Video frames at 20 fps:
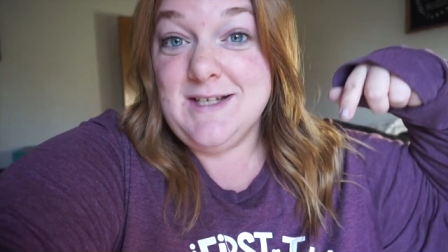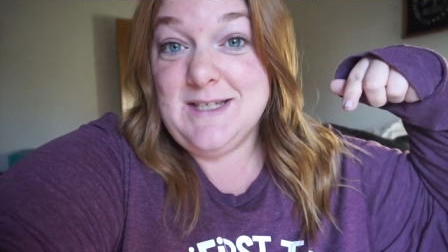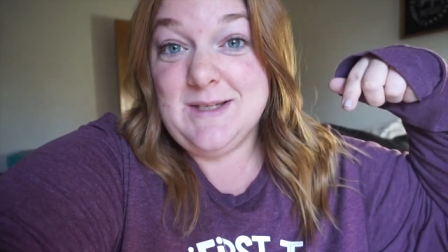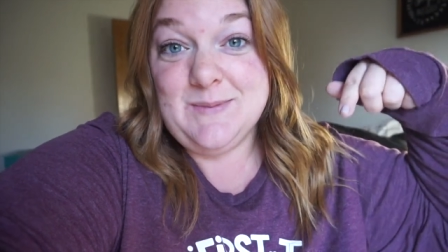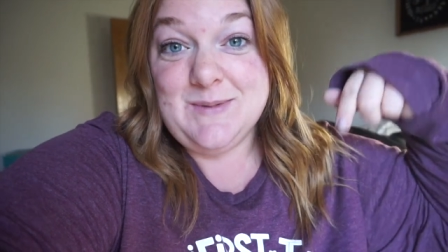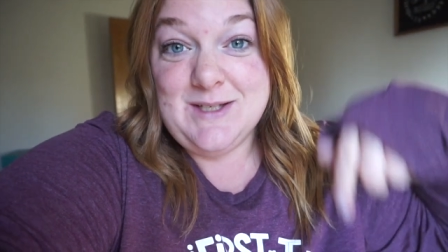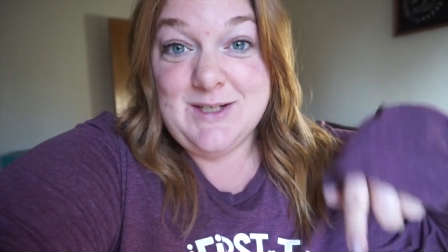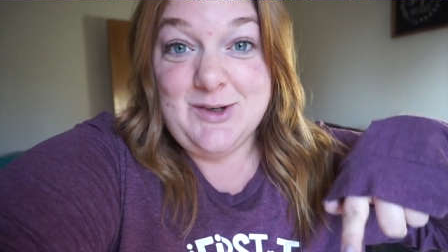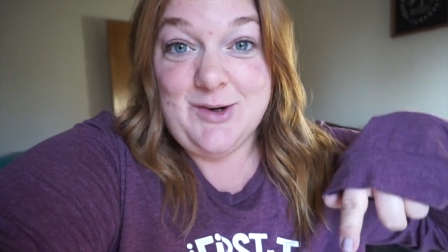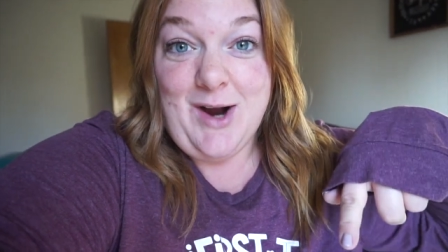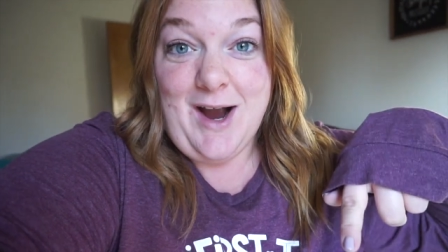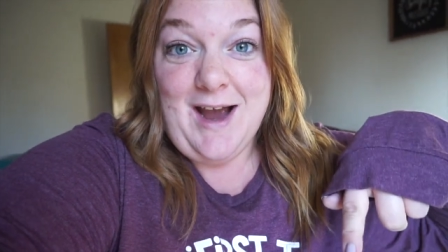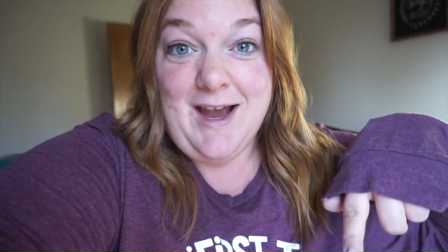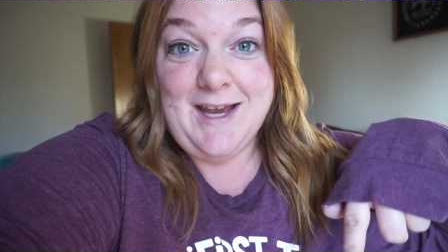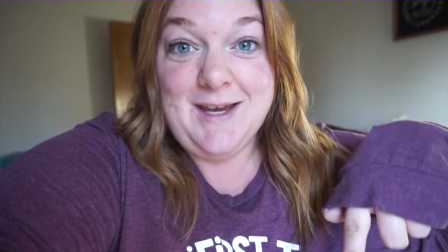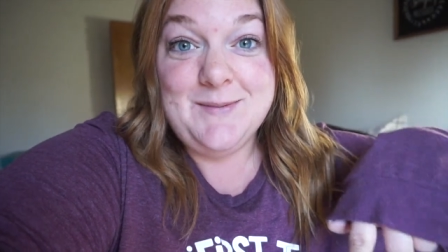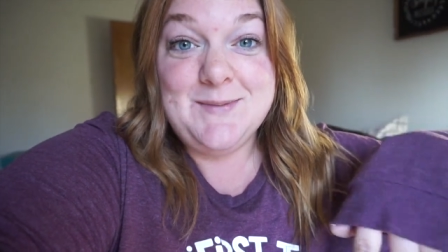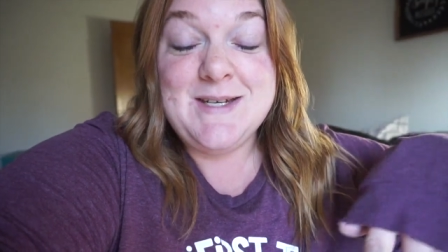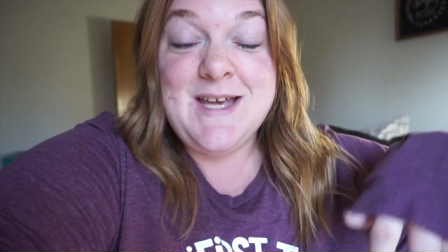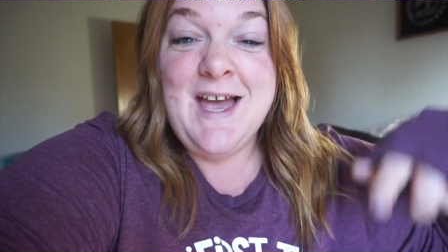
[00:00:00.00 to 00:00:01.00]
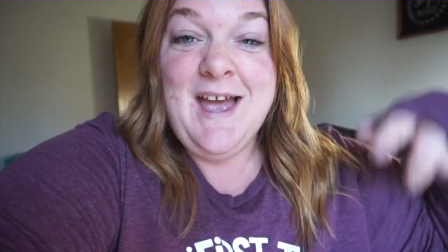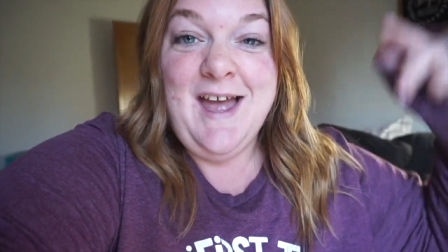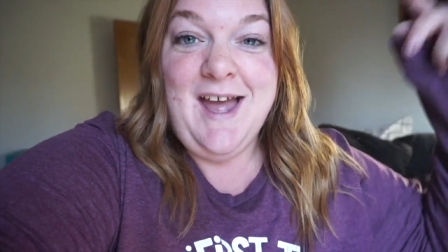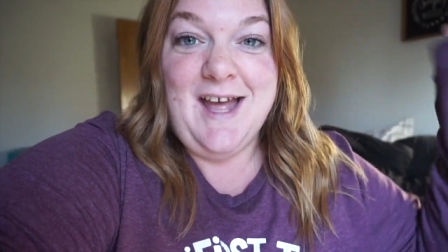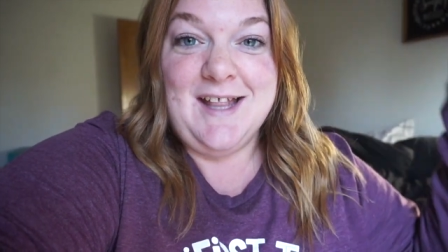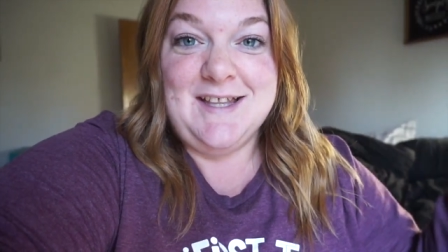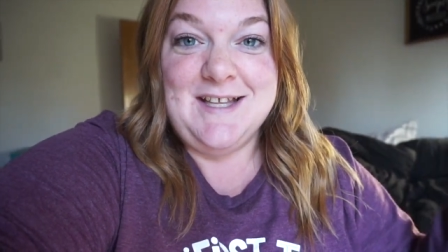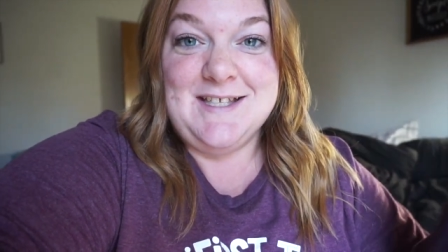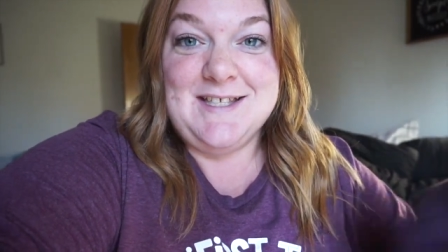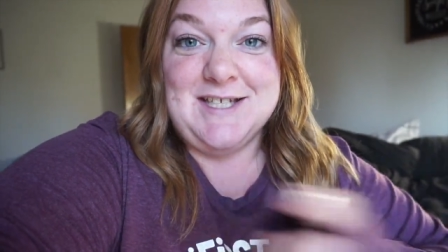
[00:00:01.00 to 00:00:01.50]
subscribed.
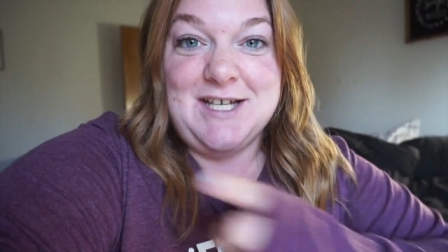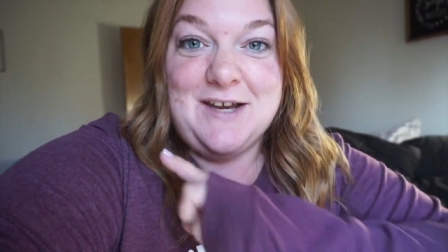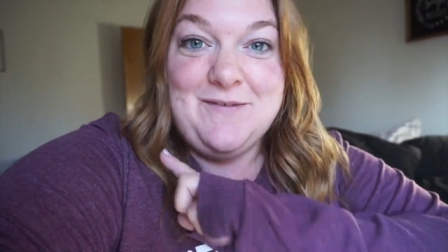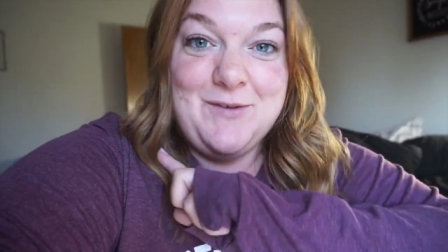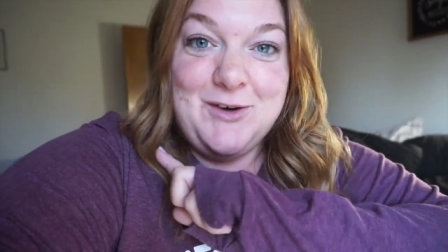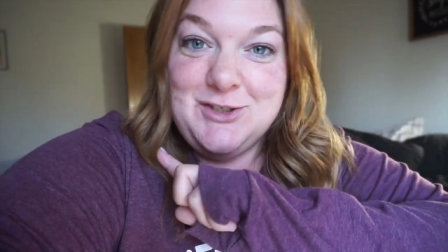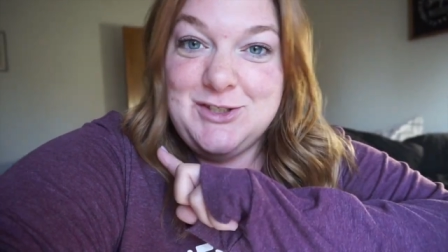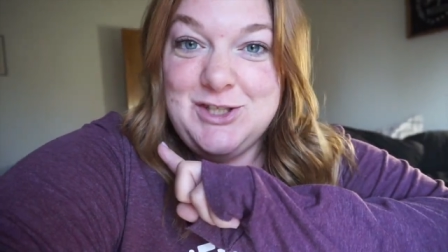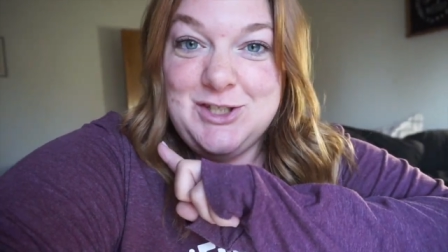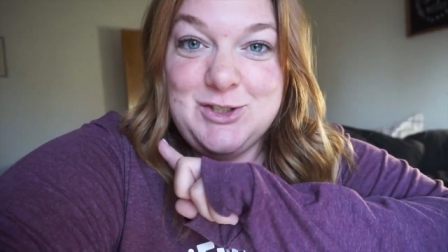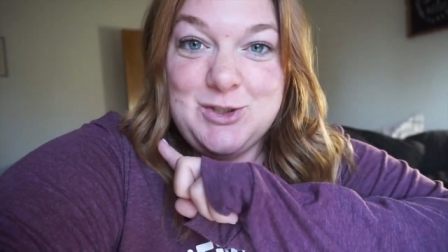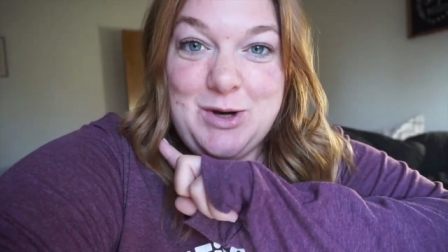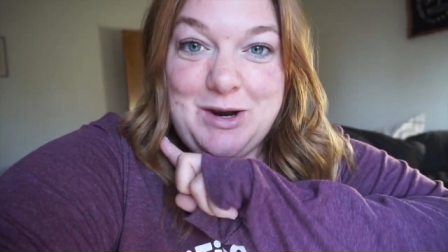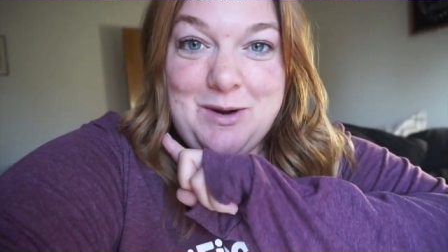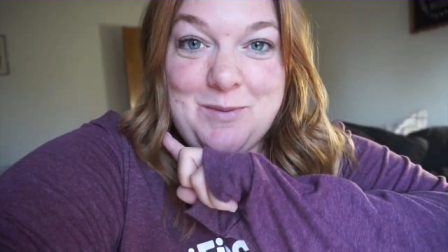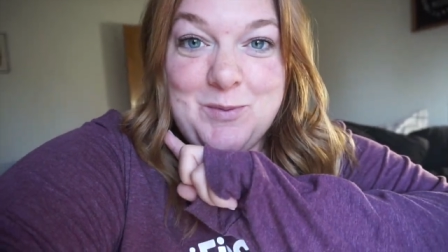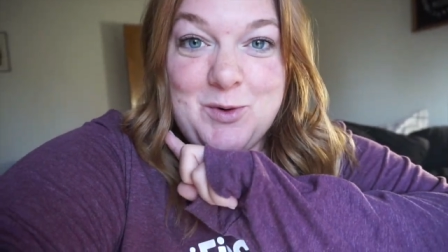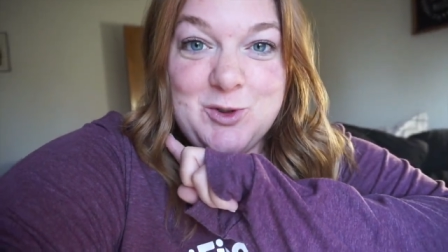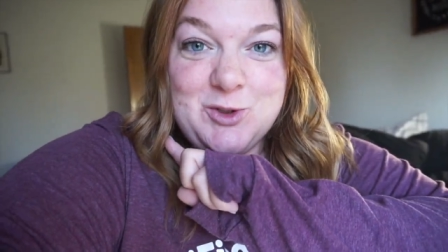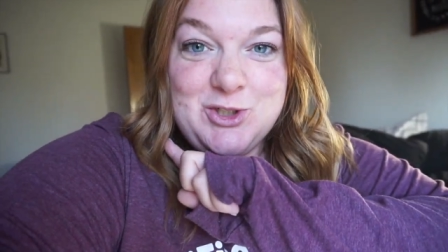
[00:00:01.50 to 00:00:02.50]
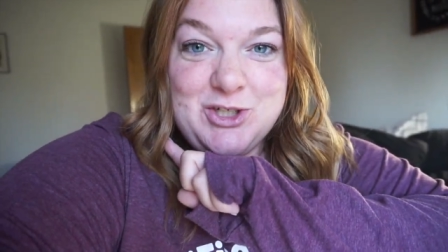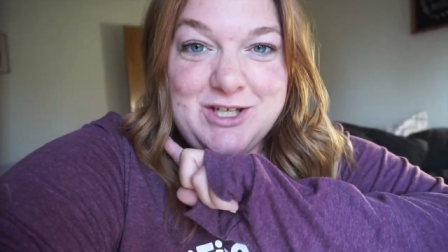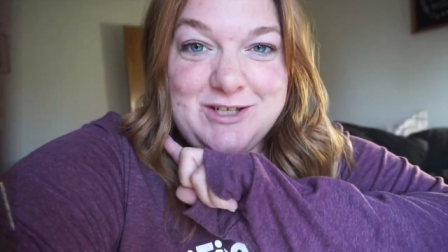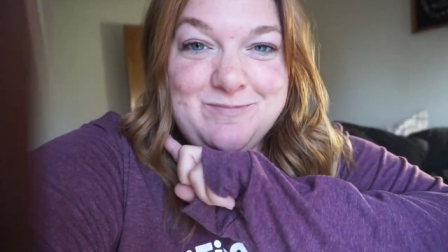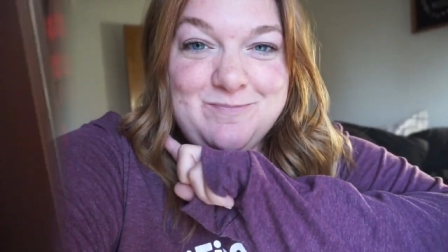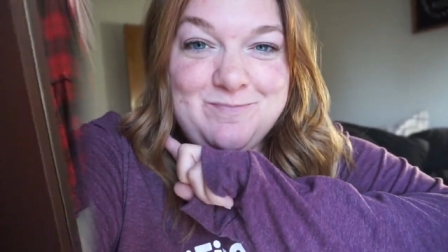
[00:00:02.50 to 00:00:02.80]
And let's dive on to the try on portion.